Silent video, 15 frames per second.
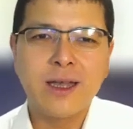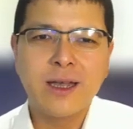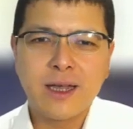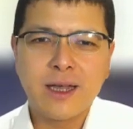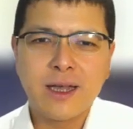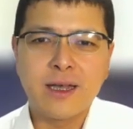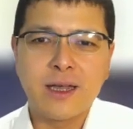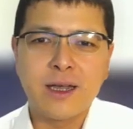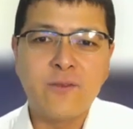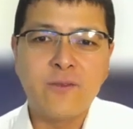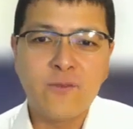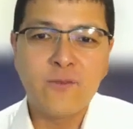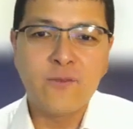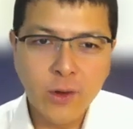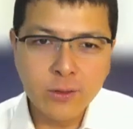
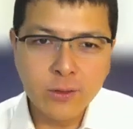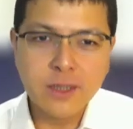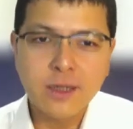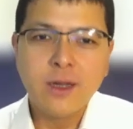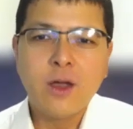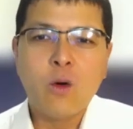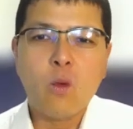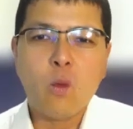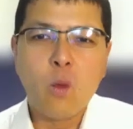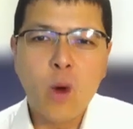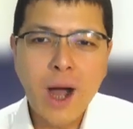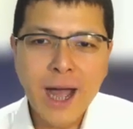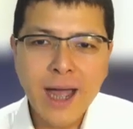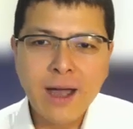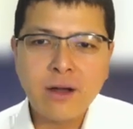afloat
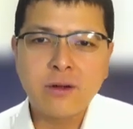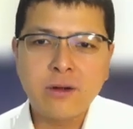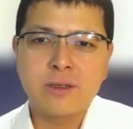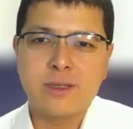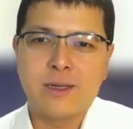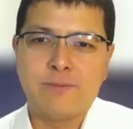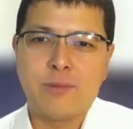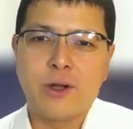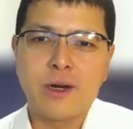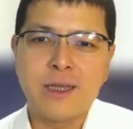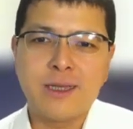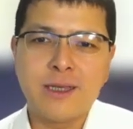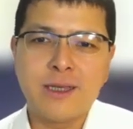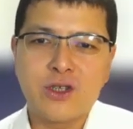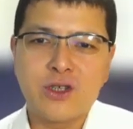while the
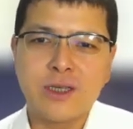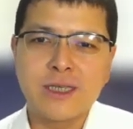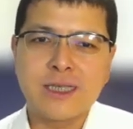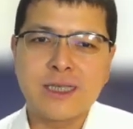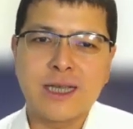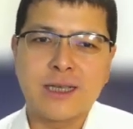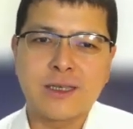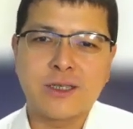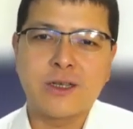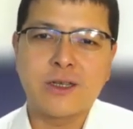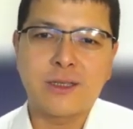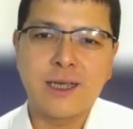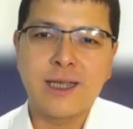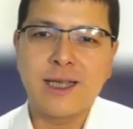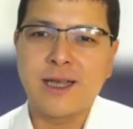politicians are
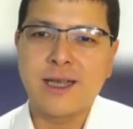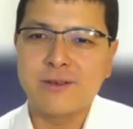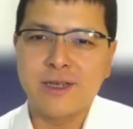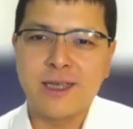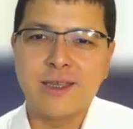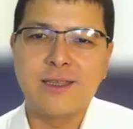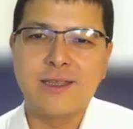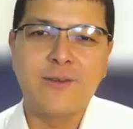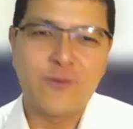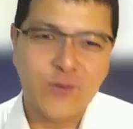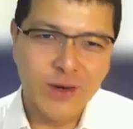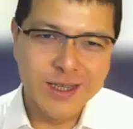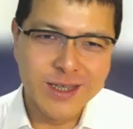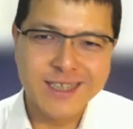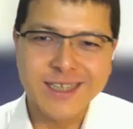sorting out their
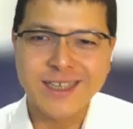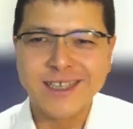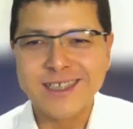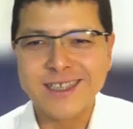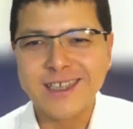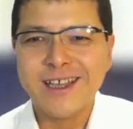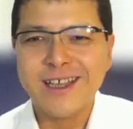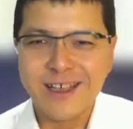differences